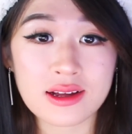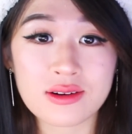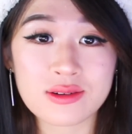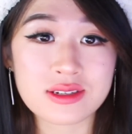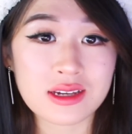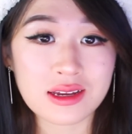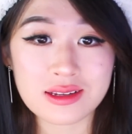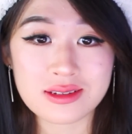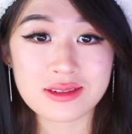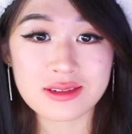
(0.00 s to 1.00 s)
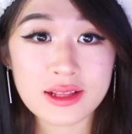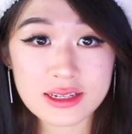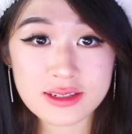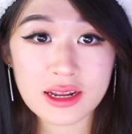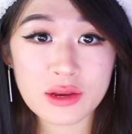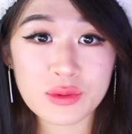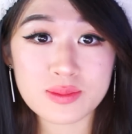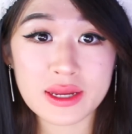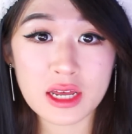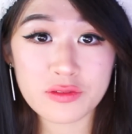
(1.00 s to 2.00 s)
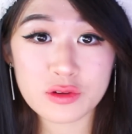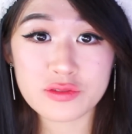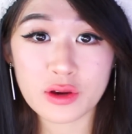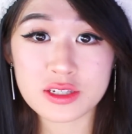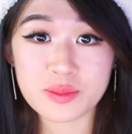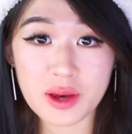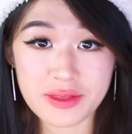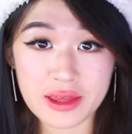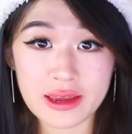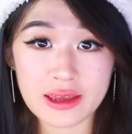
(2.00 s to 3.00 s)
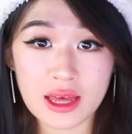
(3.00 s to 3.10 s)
Oh, jeez. Yesterday was my nephew's first birthday,